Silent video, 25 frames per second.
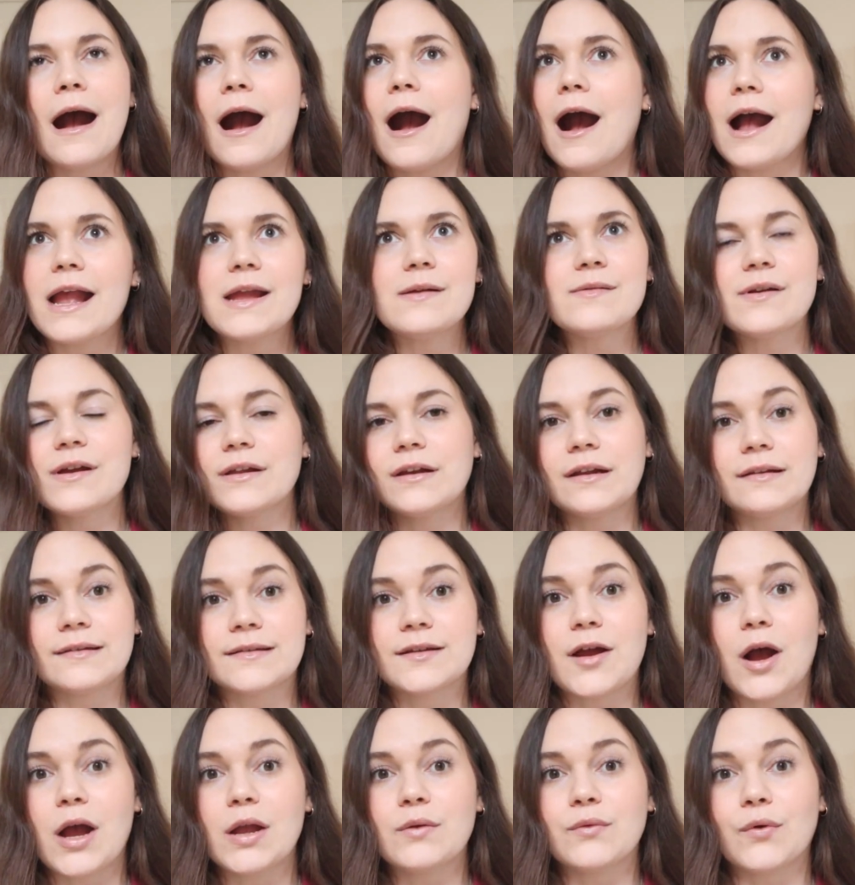I am going to
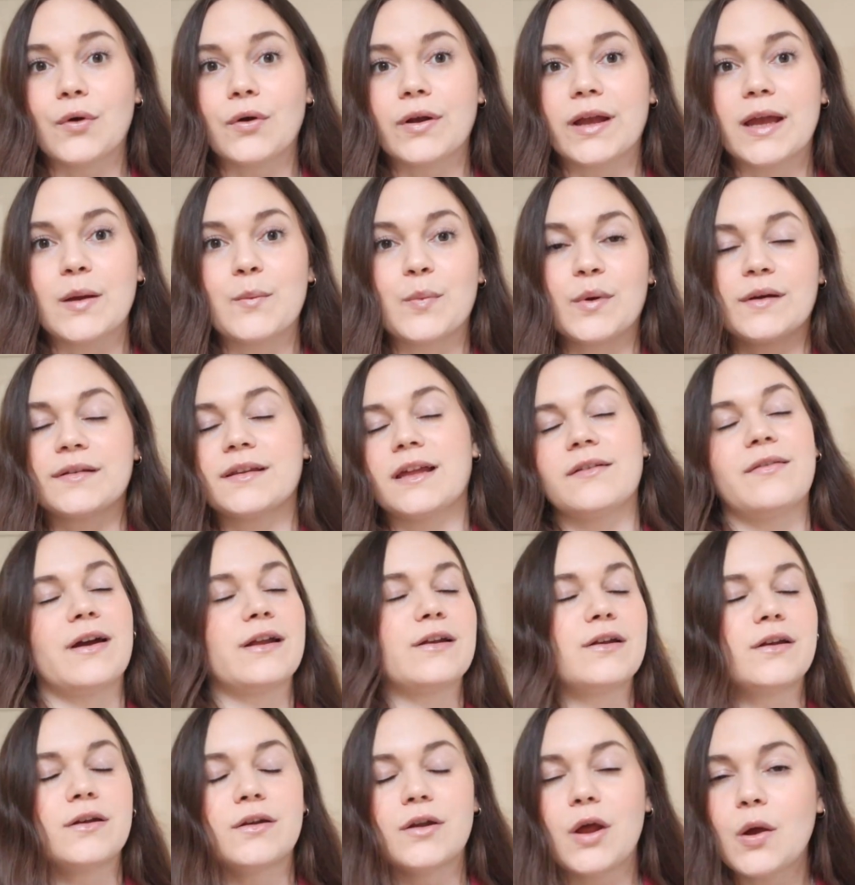skyrocket because I've
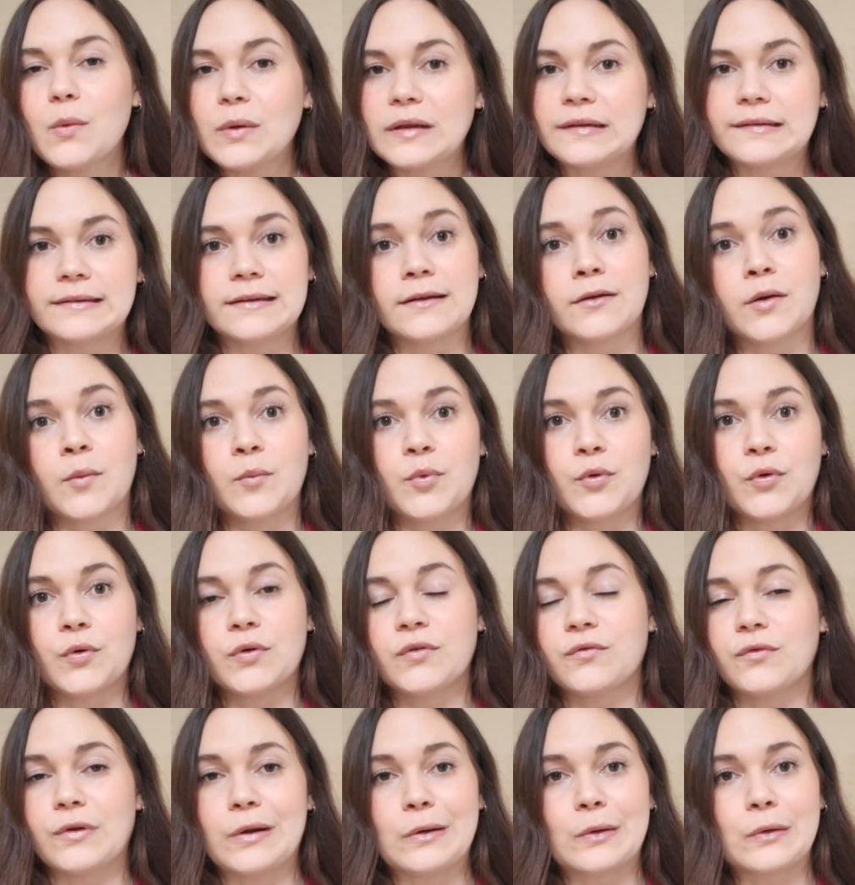had no insulin on
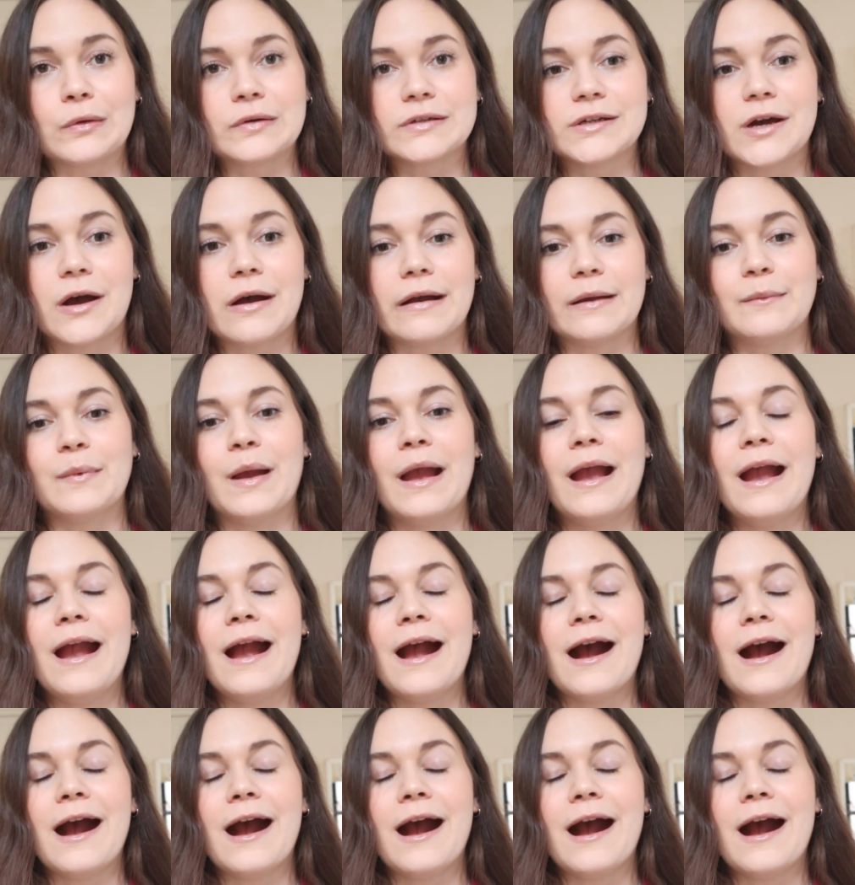board for a long time.